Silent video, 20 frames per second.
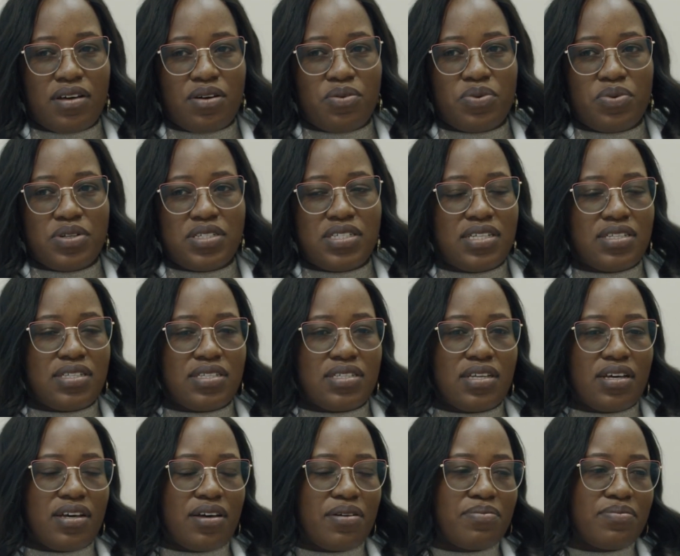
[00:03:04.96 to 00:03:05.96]
which is
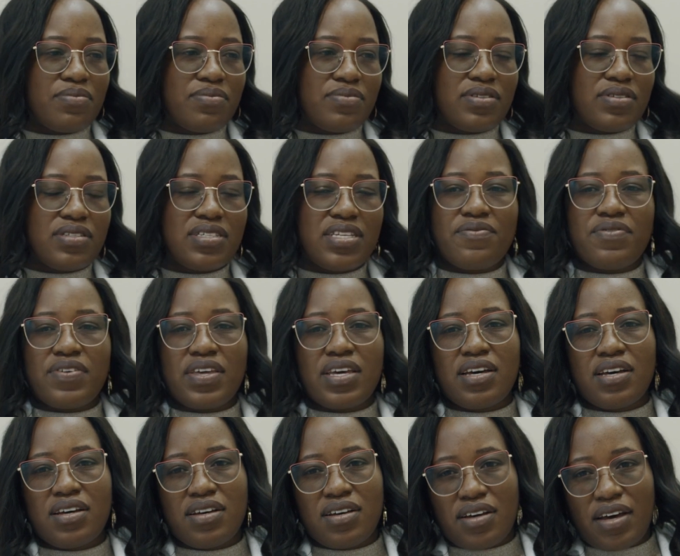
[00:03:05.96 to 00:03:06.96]

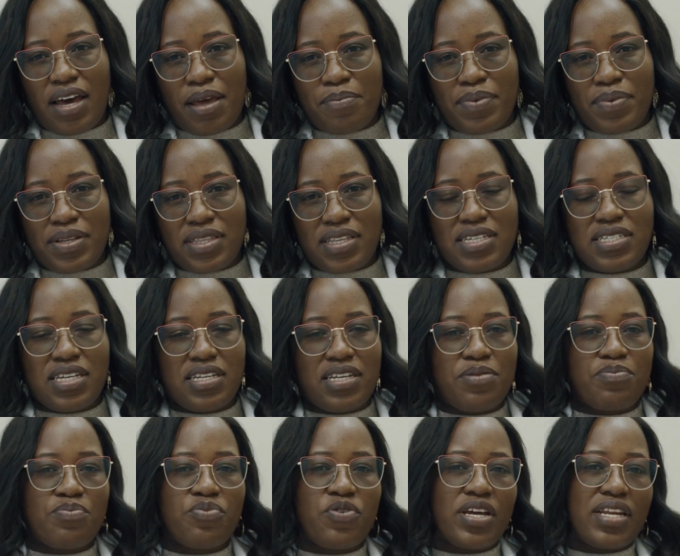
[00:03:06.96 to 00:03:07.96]
severe hypertension
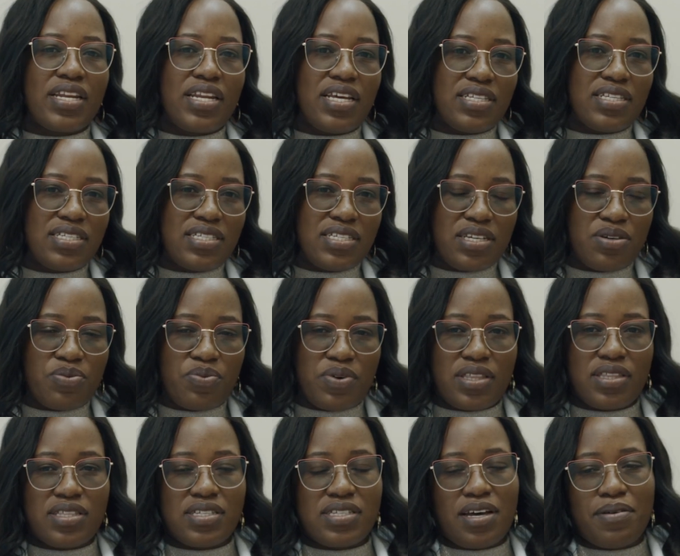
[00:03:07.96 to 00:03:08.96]
in pregnancy
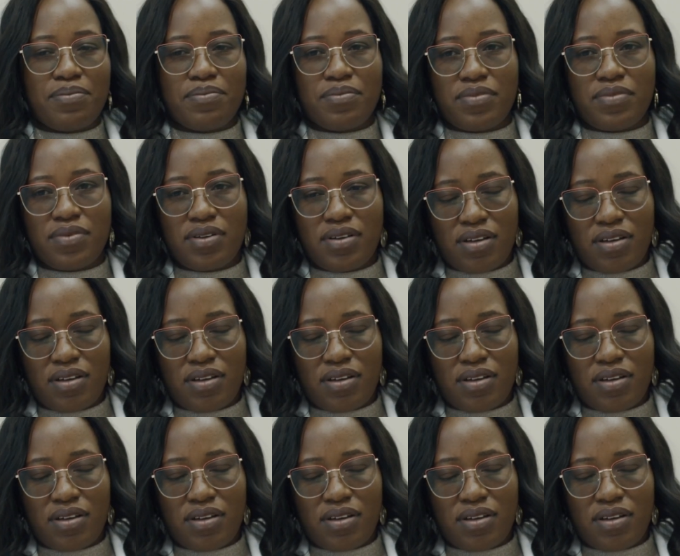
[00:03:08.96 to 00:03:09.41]
with some